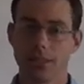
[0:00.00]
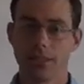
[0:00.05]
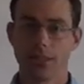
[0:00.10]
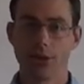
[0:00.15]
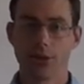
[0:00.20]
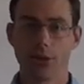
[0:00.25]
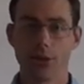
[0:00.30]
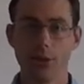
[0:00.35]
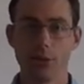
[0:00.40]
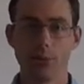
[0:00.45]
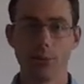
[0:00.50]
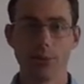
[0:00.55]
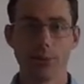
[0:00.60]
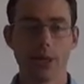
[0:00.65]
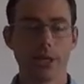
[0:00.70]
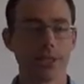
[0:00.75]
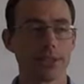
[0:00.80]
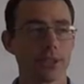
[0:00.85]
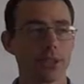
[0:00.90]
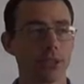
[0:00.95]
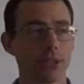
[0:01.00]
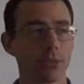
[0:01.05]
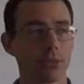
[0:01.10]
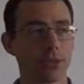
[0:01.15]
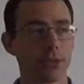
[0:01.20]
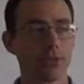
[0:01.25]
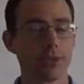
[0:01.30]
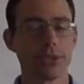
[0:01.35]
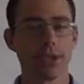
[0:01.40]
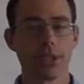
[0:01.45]
hope, as I do more
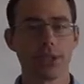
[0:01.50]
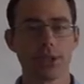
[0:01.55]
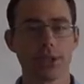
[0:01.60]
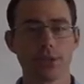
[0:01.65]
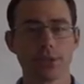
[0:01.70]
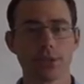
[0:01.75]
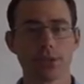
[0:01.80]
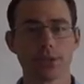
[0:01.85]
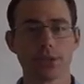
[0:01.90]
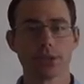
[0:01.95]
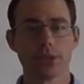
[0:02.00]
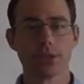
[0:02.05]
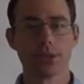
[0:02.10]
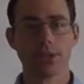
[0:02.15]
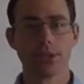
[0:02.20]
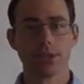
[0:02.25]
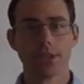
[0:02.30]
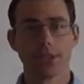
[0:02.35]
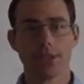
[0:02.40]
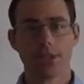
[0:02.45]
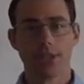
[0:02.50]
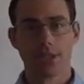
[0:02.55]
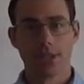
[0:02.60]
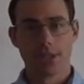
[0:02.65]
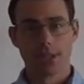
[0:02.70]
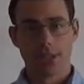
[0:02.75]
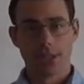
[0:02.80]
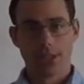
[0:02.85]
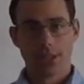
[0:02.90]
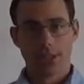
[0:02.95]
videos,
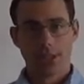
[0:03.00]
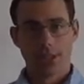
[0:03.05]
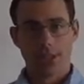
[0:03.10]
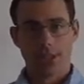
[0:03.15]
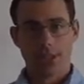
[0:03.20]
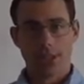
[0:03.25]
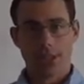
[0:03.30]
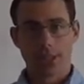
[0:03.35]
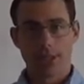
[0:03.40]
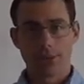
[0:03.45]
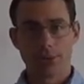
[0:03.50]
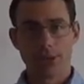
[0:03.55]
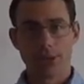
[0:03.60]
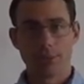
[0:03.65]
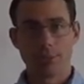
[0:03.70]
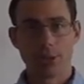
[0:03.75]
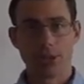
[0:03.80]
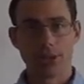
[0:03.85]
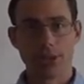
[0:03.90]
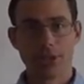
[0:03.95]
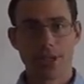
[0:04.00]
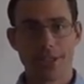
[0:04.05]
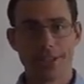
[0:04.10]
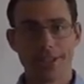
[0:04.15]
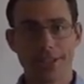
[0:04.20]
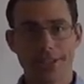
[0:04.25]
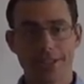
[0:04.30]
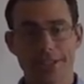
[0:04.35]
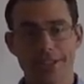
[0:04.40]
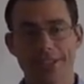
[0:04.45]
I will get better at
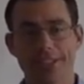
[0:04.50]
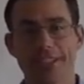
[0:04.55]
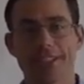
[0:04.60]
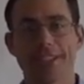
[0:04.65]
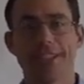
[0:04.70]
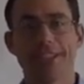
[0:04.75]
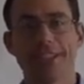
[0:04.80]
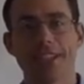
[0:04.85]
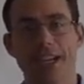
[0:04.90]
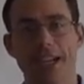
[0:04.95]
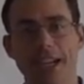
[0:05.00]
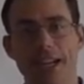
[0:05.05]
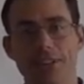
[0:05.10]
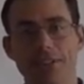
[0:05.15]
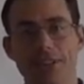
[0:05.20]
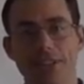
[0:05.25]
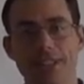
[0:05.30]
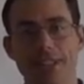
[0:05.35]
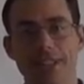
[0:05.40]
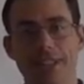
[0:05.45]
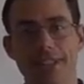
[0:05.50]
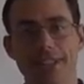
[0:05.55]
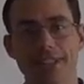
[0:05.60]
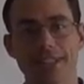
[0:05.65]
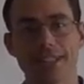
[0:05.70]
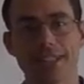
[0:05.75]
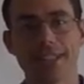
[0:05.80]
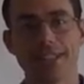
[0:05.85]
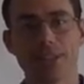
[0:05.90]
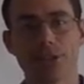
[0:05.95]
this. I have the
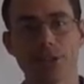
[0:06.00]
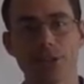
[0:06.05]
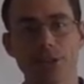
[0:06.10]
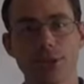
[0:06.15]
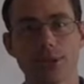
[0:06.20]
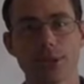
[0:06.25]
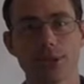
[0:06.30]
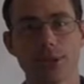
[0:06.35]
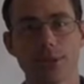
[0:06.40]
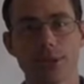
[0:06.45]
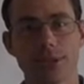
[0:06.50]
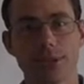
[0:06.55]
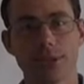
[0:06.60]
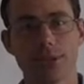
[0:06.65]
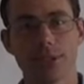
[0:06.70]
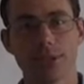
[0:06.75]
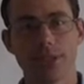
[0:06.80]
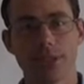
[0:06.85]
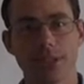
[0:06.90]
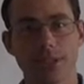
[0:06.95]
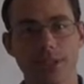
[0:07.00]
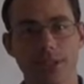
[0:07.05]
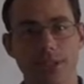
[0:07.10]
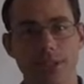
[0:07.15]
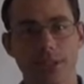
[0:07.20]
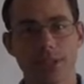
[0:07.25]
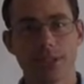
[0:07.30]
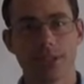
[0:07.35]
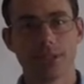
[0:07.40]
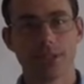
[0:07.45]
tendency to
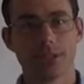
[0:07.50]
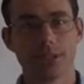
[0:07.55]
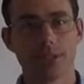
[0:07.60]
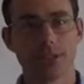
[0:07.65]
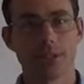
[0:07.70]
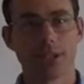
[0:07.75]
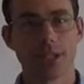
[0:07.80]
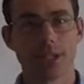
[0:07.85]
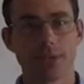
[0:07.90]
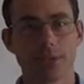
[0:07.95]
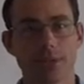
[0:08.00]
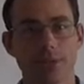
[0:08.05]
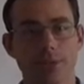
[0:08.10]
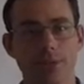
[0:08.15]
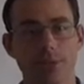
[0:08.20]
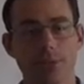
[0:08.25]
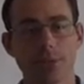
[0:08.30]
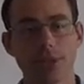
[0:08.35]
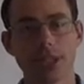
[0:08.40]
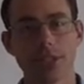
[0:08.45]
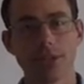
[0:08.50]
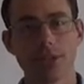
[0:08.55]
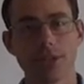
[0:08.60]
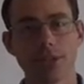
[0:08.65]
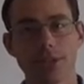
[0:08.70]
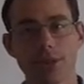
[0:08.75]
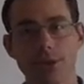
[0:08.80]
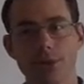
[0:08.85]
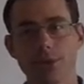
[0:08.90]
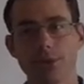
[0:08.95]
look out the
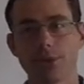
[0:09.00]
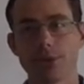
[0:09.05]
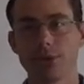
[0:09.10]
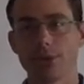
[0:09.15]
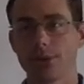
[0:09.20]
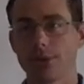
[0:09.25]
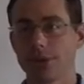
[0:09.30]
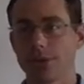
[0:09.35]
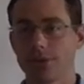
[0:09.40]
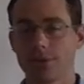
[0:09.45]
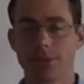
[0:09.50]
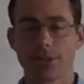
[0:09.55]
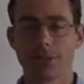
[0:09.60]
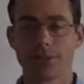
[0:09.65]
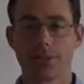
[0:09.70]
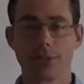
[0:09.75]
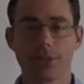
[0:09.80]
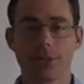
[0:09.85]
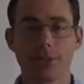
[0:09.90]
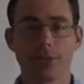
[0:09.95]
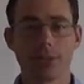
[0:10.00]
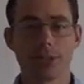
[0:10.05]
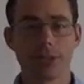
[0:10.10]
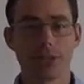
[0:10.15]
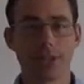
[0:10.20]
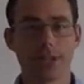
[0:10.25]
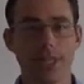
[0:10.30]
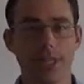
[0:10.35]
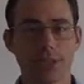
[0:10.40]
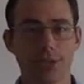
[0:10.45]
window, or because there's no one in the
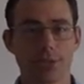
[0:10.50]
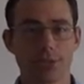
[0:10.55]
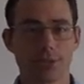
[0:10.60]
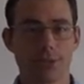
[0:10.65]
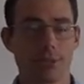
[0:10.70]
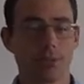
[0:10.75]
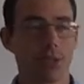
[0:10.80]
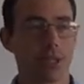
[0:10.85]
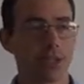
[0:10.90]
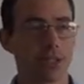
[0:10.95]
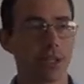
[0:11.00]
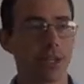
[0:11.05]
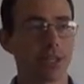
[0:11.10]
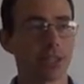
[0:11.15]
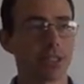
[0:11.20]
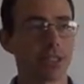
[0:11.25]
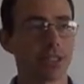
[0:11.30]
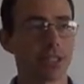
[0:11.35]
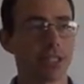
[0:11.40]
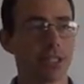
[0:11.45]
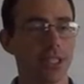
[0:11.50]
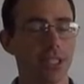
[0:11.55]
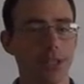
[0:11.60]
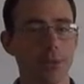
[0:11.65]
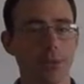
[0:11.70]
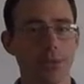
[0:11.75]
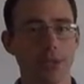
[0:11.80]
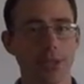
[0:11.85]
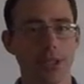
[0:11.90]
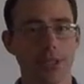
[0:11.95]
classroom. I'm not talking to
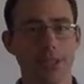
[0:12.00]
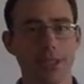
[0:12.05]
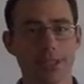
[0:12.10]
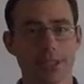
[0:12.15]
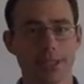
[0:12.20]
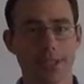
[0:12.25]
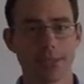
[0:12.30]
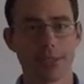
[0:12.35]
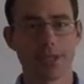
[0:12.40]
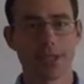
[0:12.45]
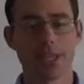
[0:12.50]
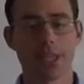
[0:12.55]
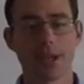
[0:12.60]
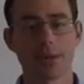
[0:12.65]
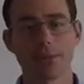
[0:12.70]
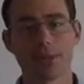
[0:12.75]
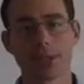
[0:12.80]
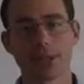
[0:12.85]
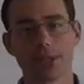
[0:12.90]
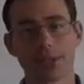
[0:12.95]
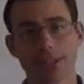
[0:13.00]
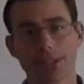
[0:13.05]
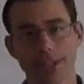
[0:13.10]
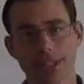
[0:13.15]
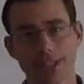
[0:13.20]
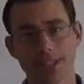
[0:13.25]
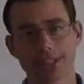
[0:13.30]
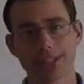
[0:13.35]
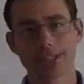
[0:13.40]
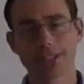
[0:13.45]
anyone except the camera, and
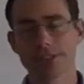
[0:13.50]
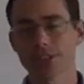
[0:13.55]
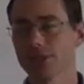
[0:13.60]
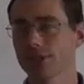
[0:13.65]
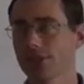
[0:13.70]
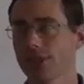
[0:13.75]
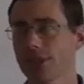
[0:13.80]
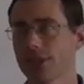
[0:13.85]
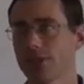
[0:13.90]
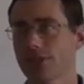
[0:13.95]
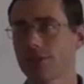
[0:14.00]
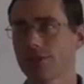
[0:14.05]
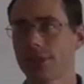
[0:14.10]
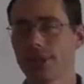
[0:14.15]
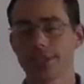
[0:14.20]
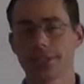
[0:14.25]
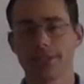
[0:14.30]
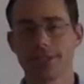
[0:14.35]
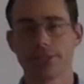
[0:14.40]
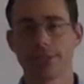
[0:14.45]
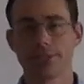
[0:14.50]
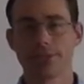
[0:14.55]
that's a little strange all by itself.